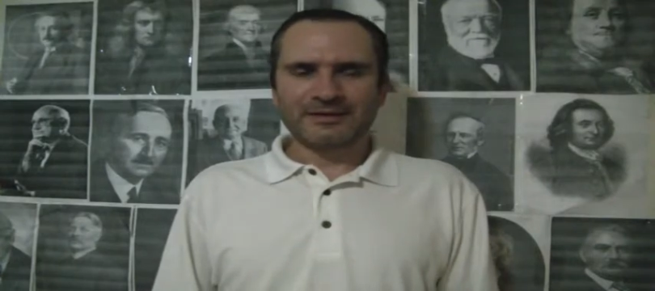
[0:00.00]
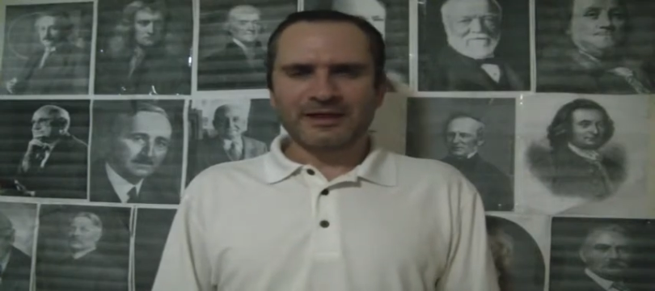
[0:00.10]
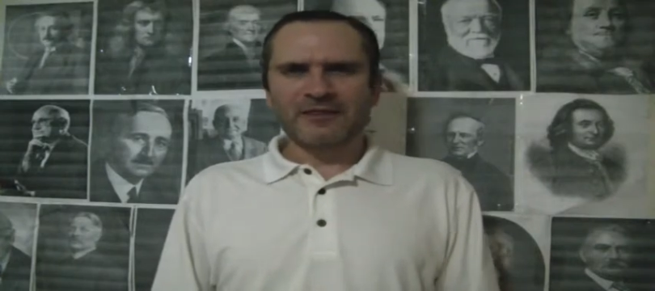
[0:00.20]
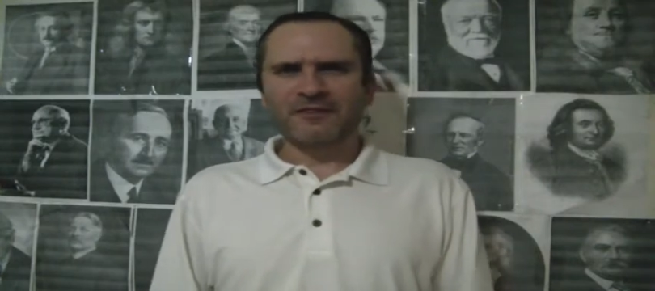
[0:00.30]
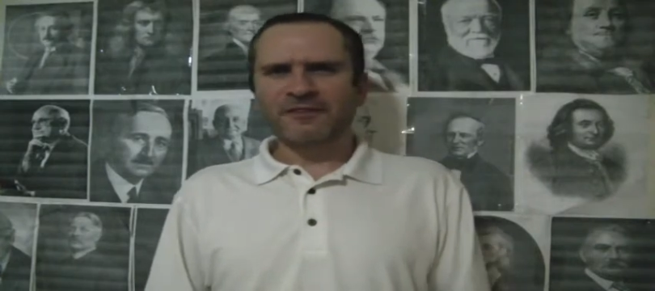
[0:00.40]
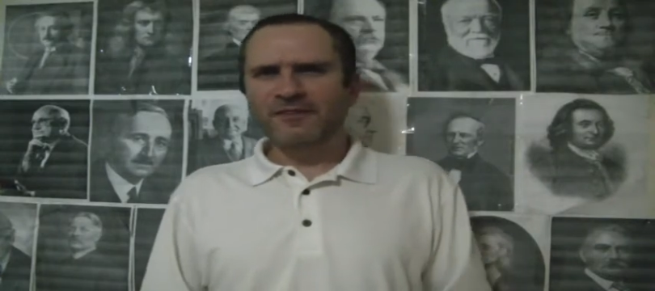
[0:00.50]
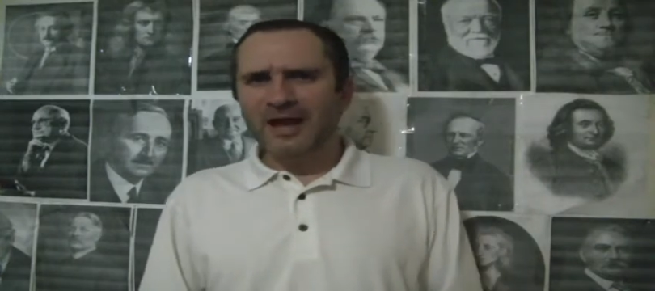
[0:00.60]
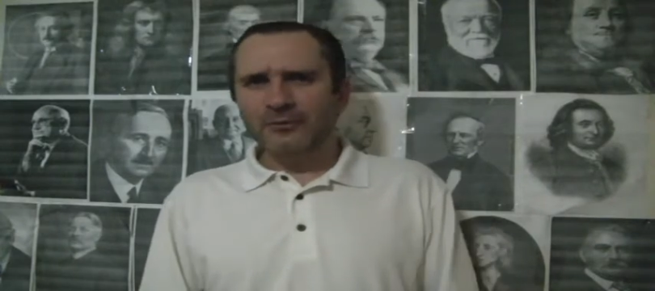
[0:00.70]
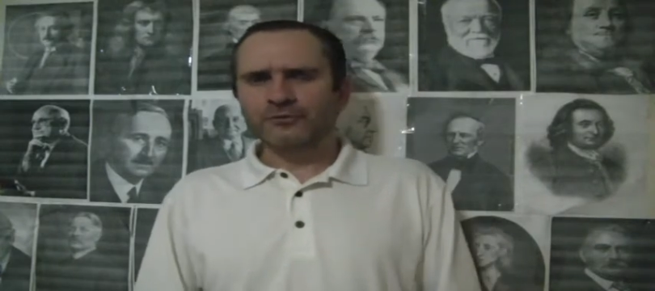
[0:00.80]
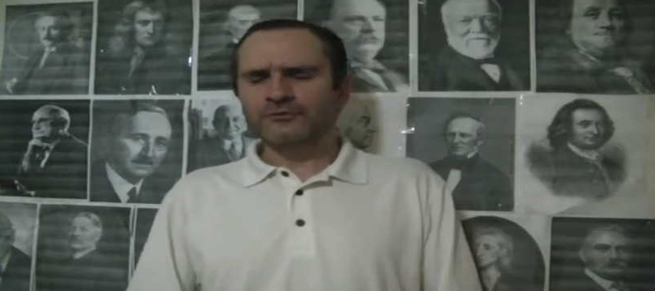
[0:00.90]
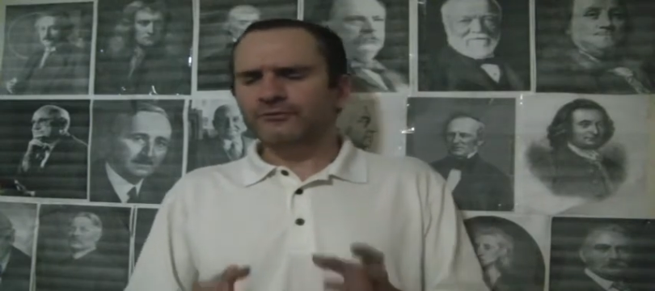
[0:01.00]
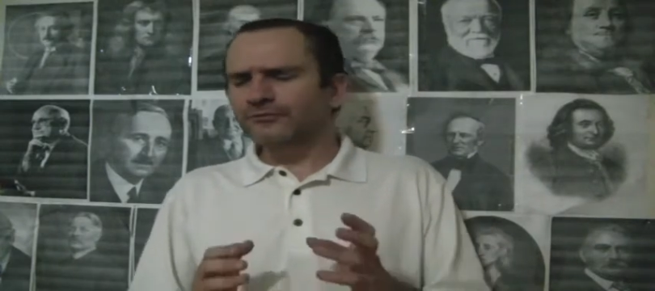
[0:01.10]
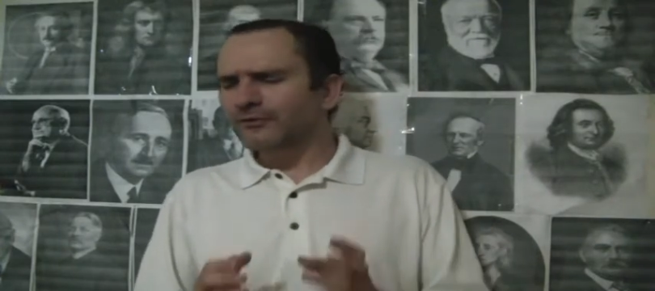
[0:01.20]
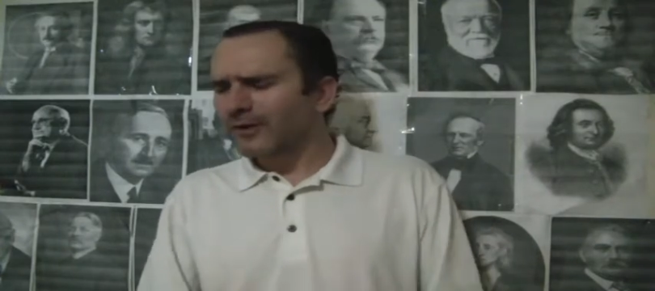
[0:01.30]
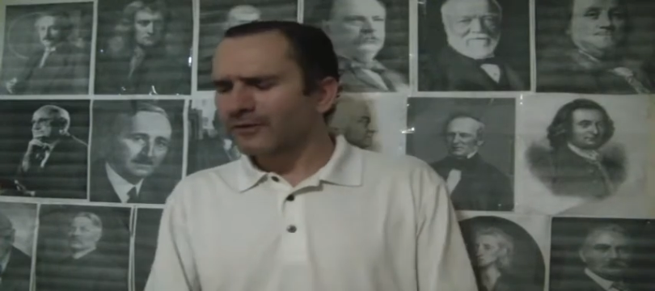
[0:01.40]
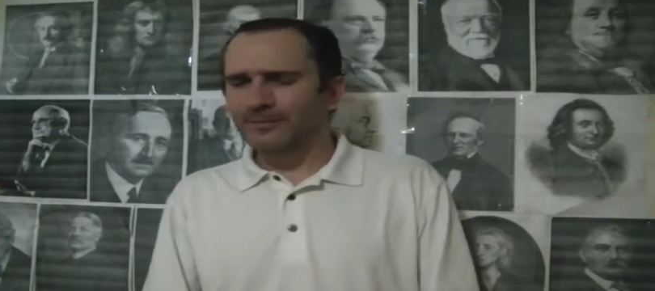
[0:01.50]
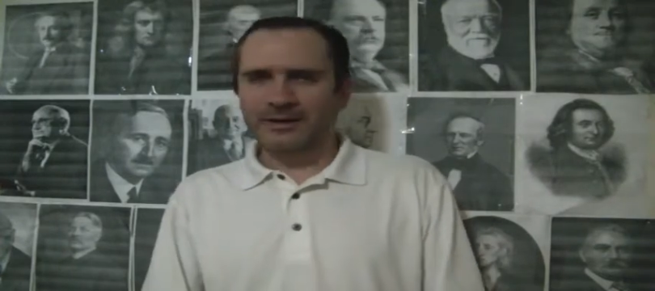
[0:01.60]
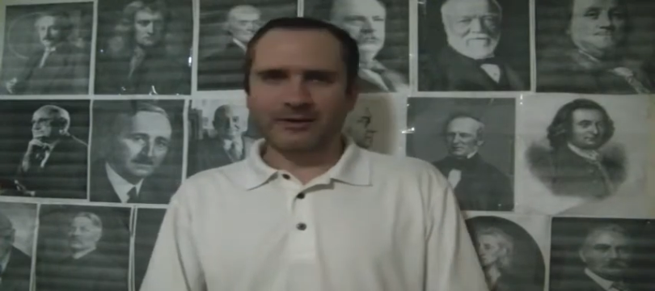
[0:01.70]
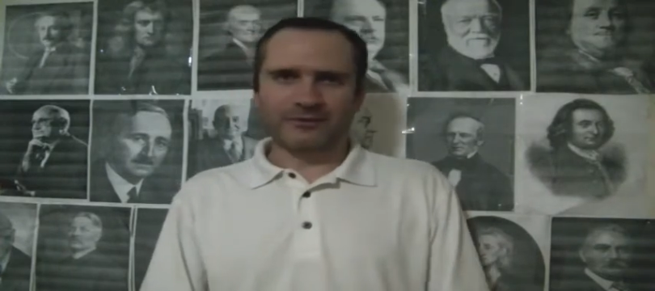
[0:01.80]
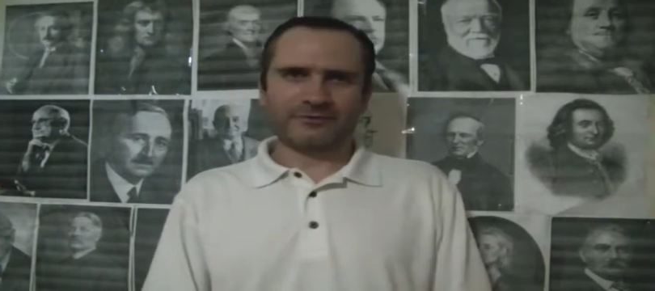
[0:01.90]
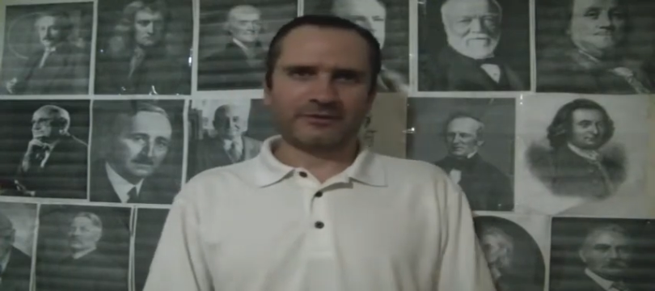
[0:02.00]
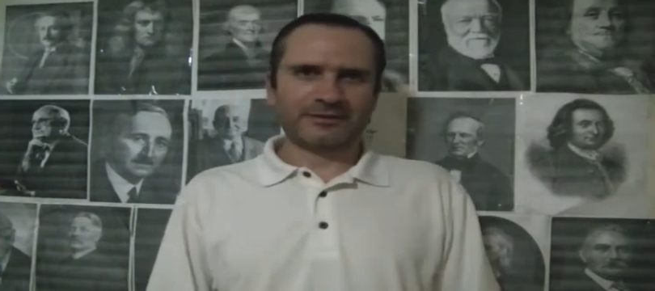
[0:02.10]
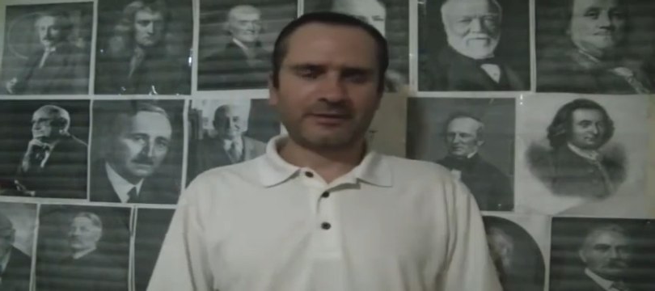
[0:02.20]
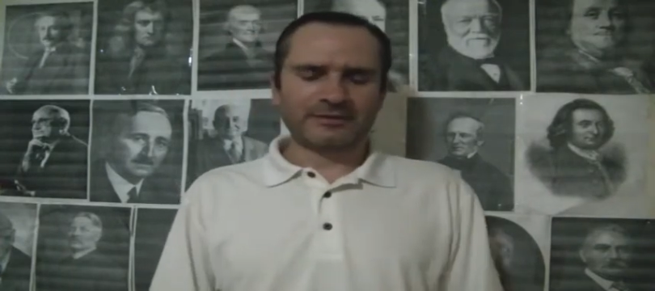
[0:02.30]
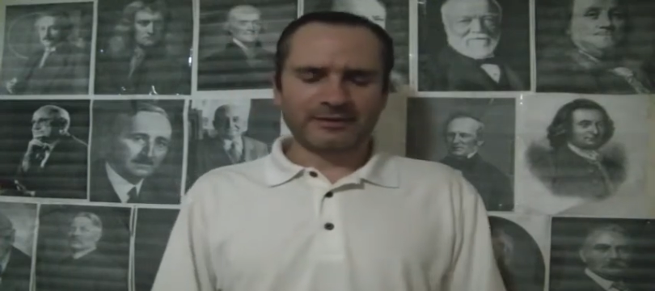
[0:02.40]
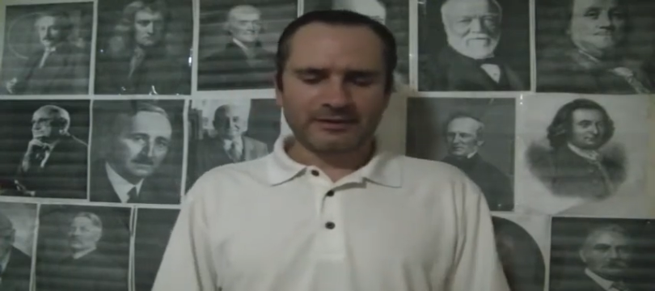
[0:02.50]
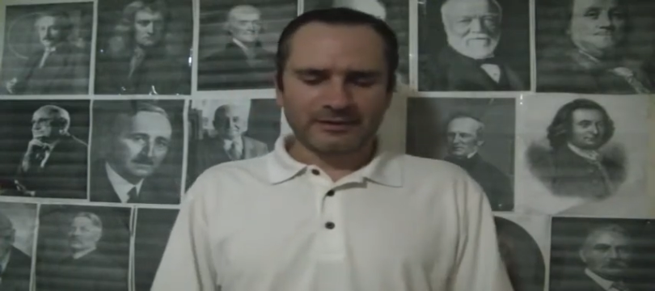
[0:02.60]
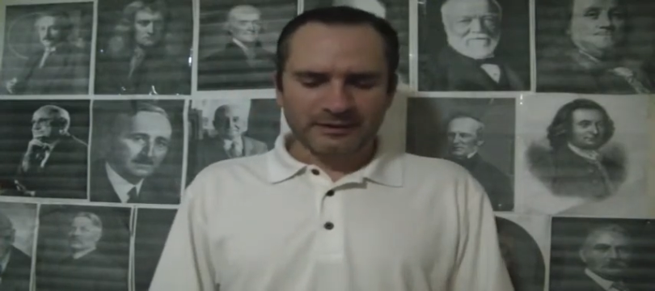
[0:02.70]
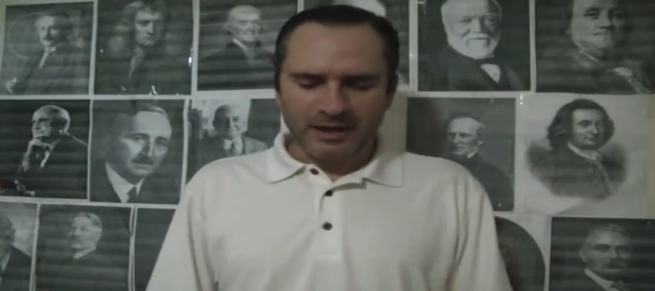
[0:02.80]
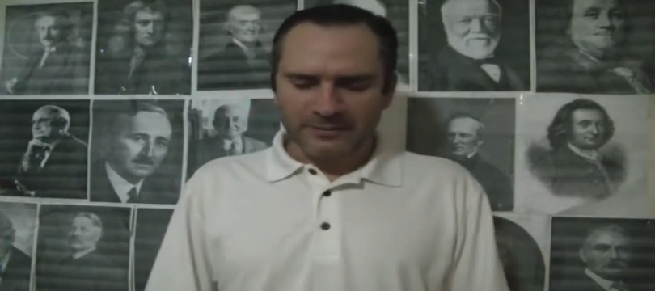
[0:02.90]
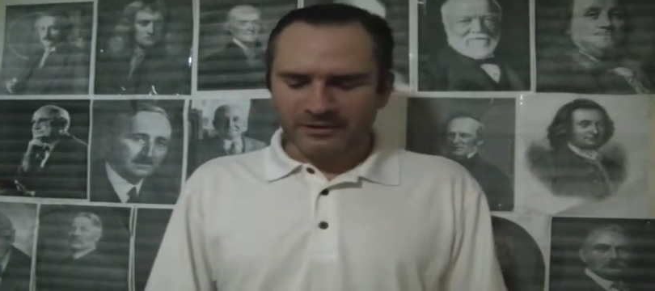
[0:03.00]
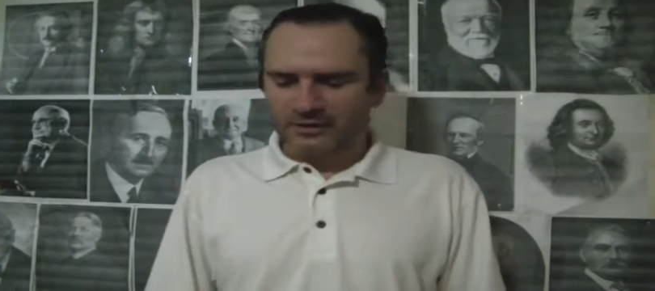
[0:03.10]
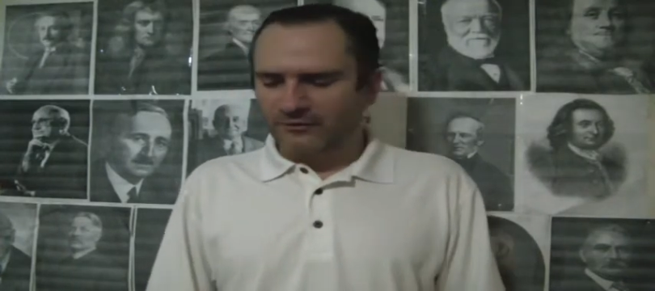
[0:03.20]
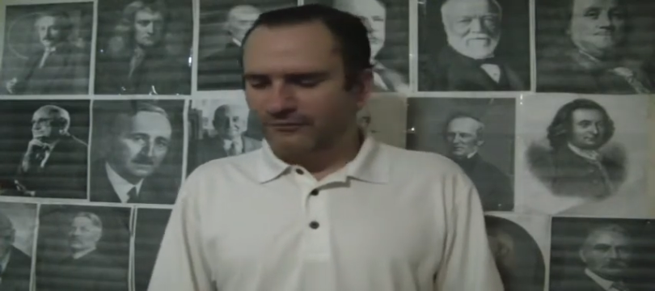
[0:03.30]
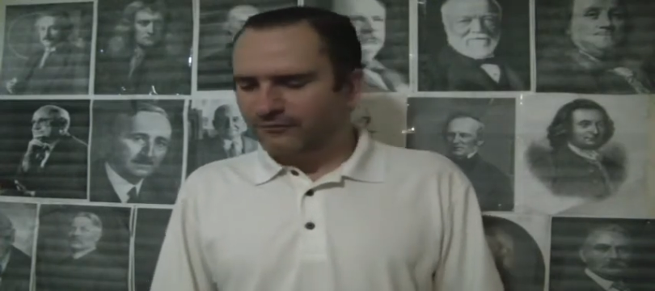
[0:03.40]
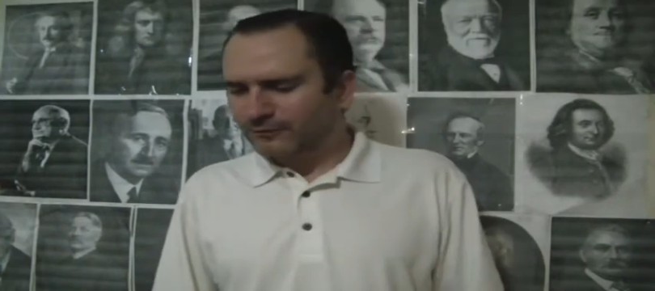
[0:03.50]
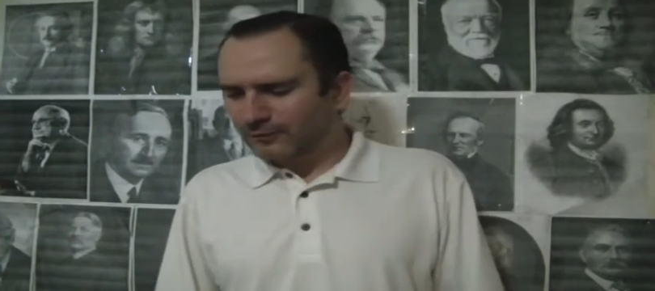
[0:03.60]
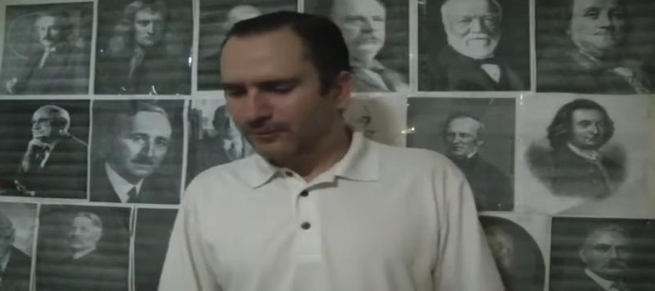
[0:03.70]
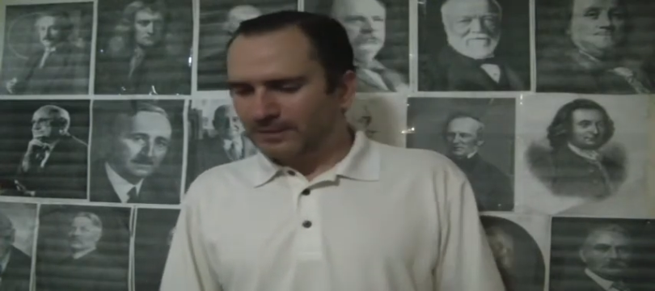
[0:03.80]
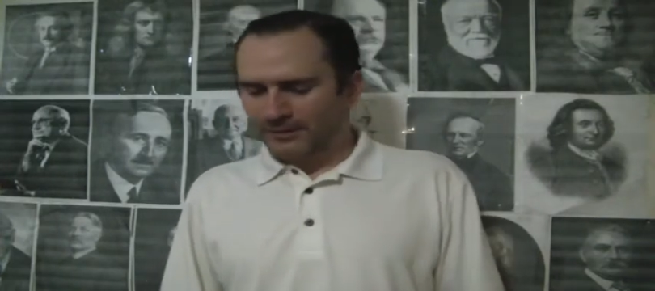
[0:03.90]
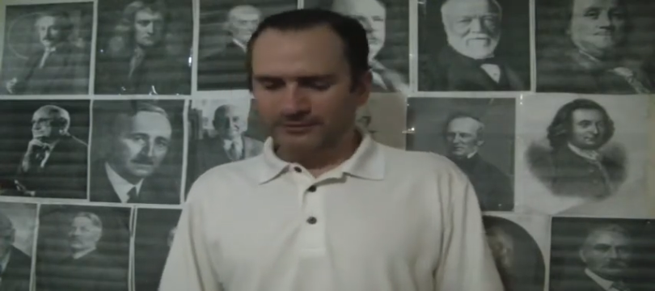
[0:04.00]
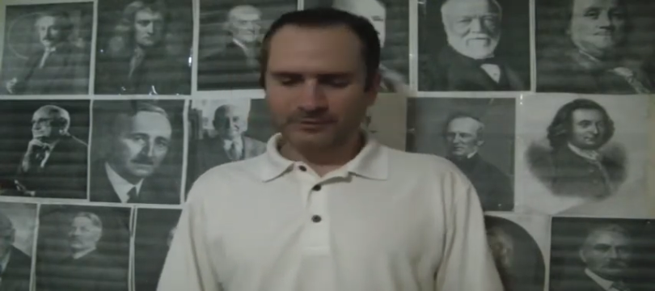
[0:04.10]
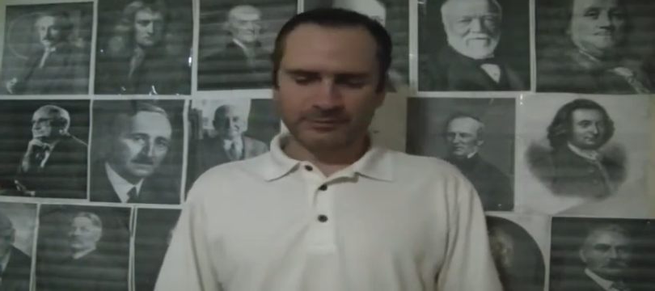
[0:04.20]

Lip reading: And that was very powerful. I mean, a full mounted